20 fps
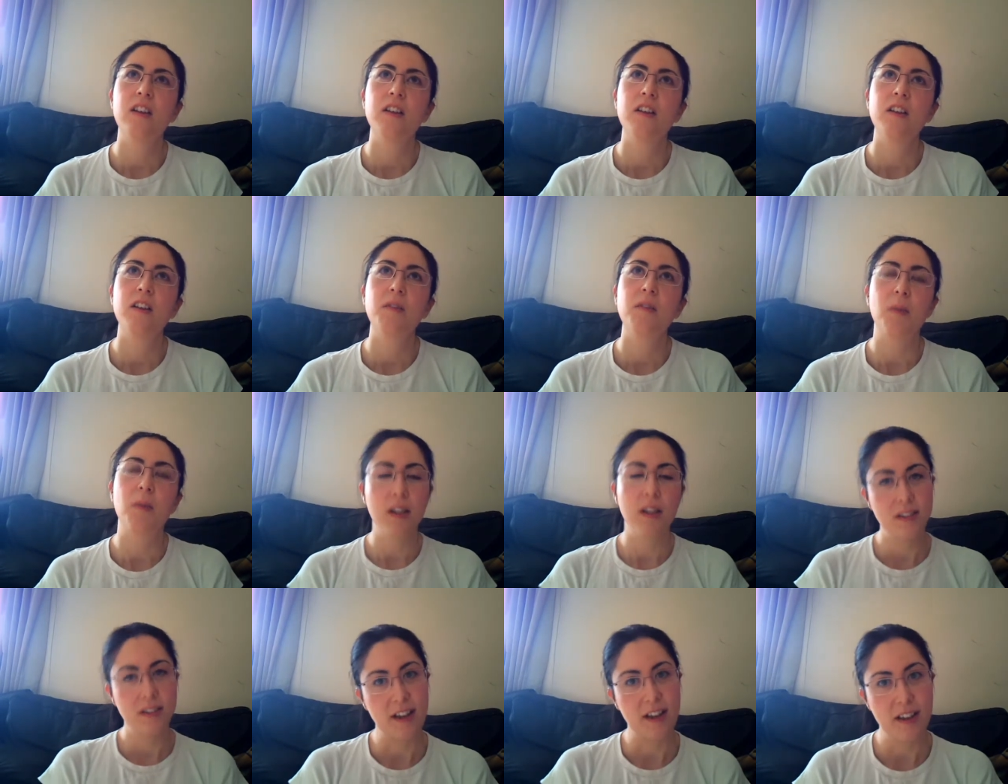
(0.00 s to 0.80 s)

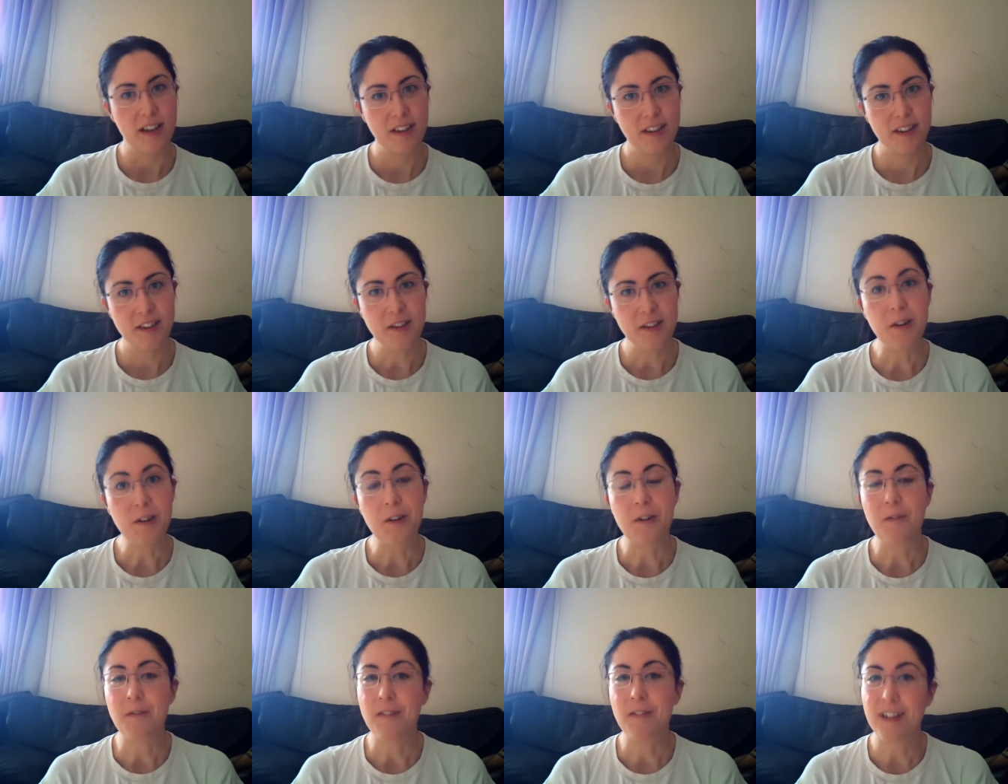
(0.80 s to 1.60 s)
One day you
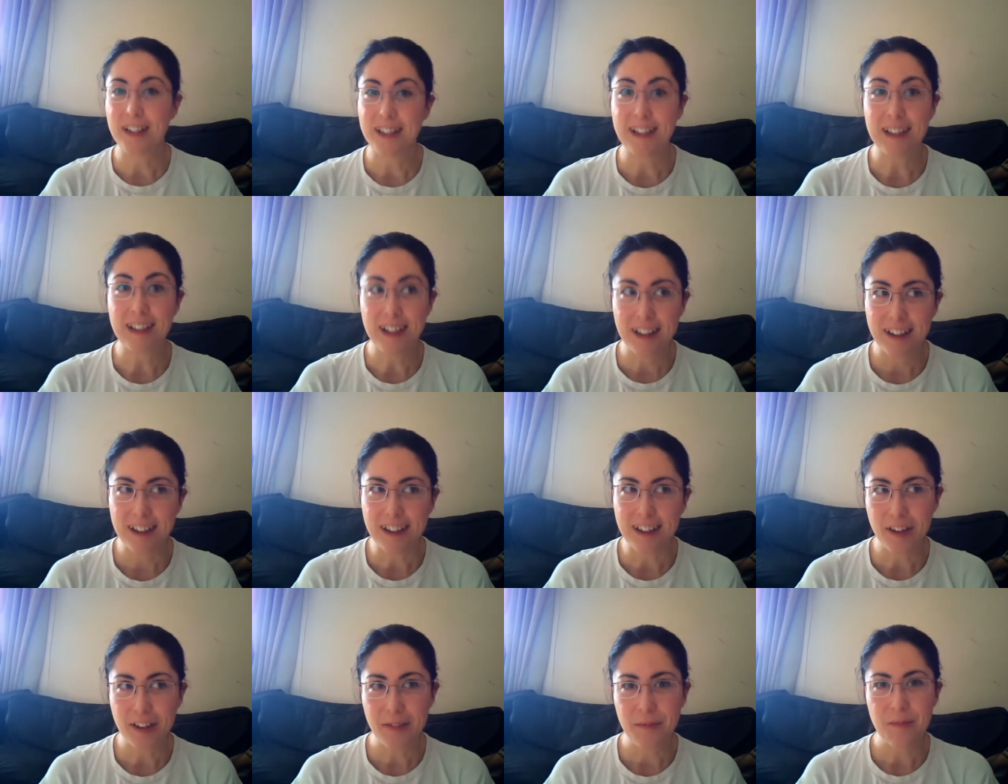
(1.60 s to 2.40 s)
got really
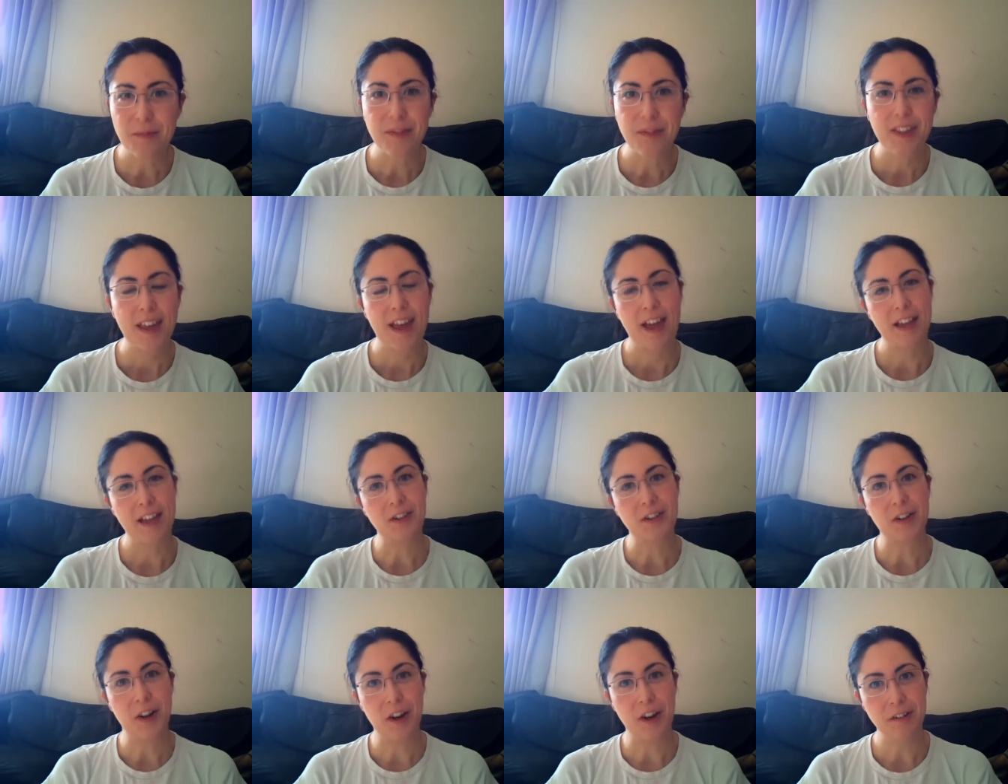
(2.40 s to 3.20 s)
lucky, and
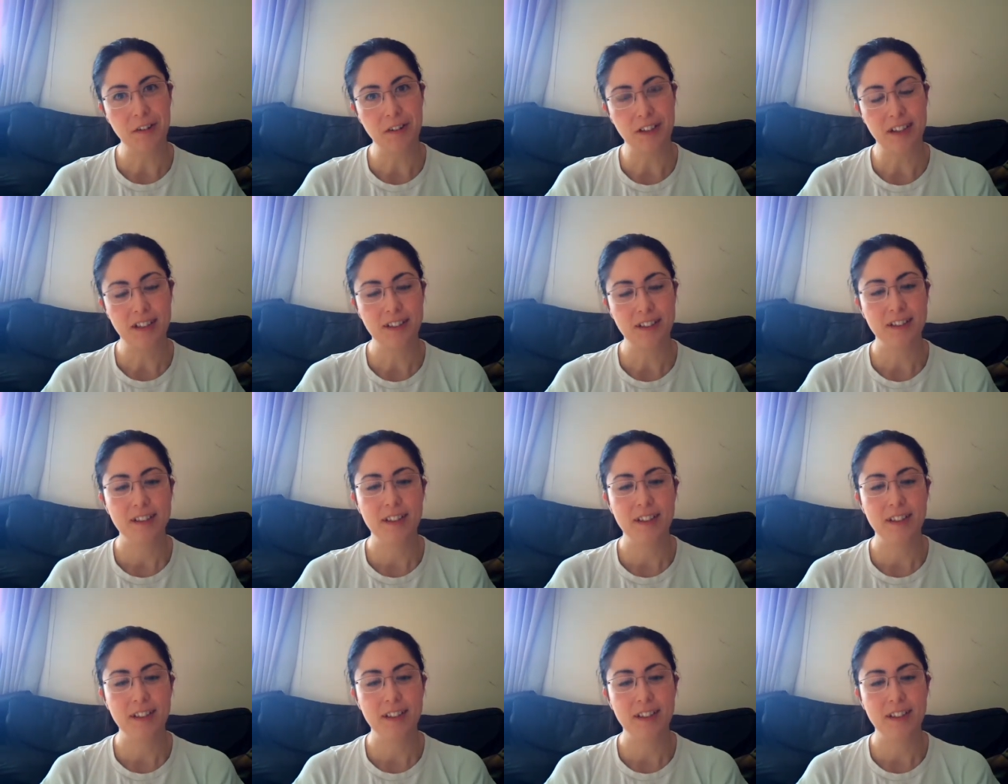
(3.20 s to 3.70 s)
your owner,